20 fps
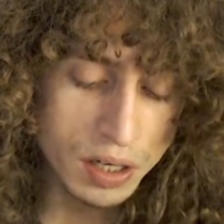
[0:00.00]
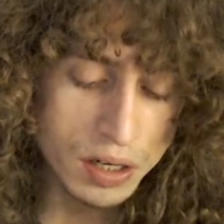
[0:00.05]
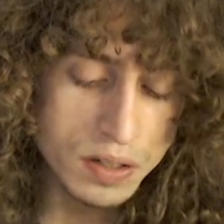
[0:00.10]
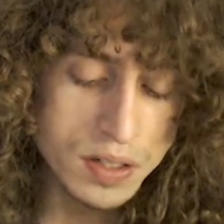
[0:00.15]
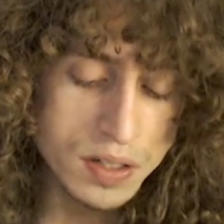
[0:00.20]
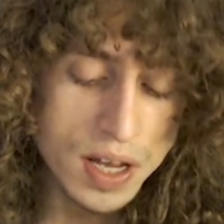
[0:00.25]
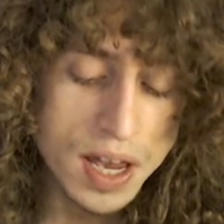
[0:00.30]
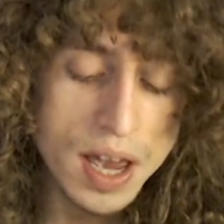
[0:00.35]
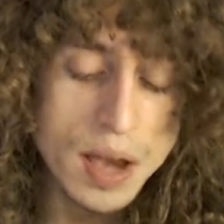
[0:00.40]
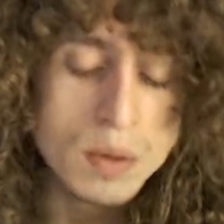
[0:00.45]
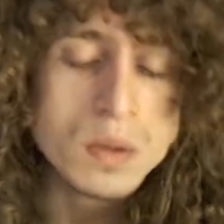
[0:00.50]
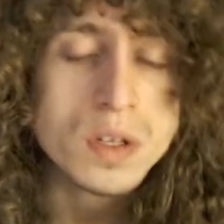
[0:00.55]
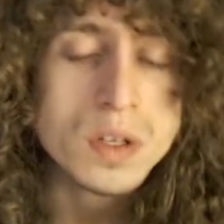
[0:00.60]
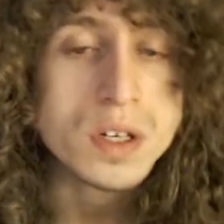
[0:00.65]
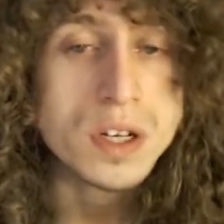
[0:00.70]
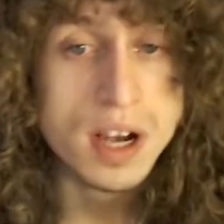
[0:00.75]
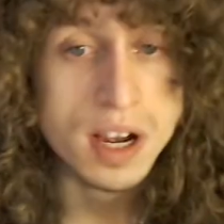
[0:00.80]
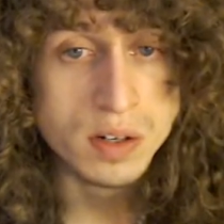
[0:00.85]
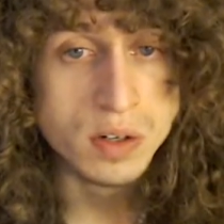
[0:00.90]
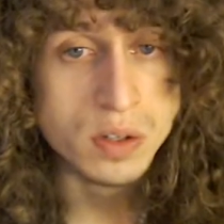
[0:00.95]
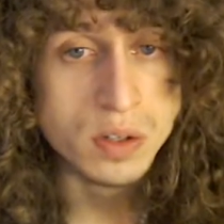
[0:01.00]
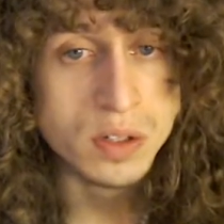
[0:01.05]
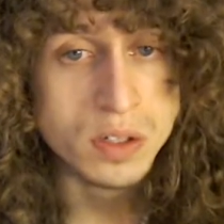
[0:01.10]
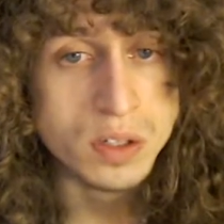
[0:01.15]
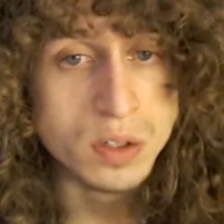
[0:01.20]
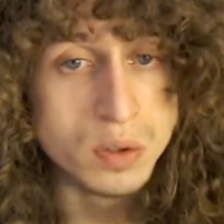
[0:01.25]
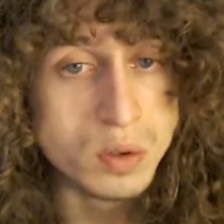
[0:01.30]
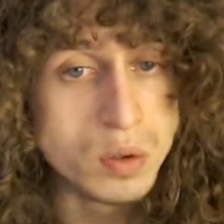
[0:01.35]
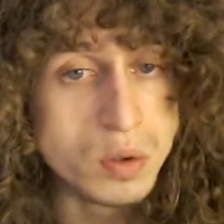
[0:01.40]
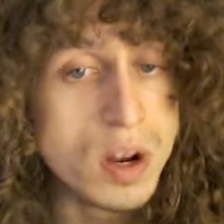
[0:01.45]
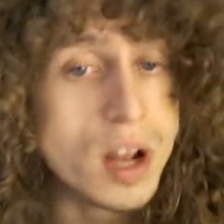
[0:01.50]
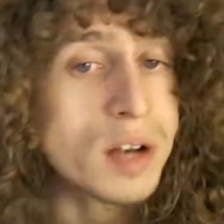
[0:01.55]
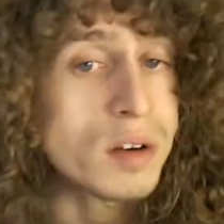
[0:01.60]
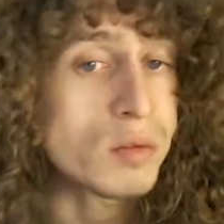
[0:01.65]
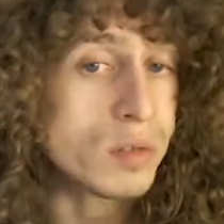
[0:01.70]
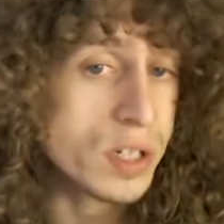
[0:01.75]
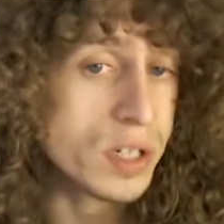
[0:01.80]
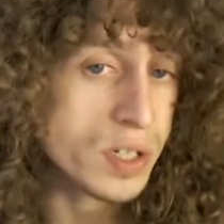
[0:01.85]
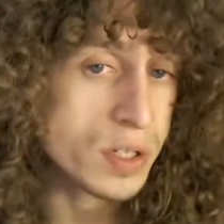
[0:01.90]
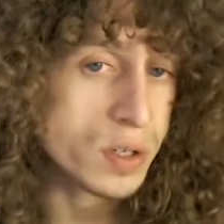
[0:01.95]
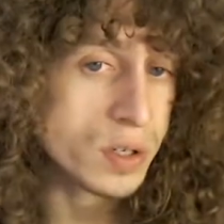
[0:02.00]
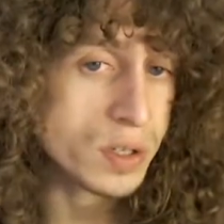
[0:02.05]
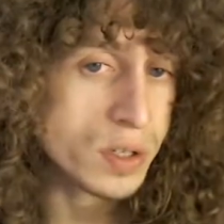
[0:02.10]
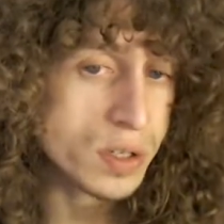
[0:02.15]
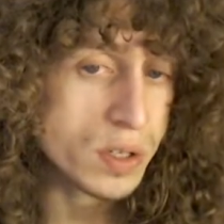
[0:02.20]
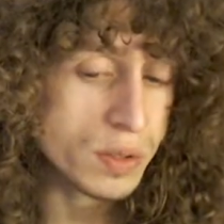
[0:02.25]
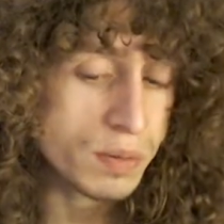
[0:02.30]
to outsiders who try to research them.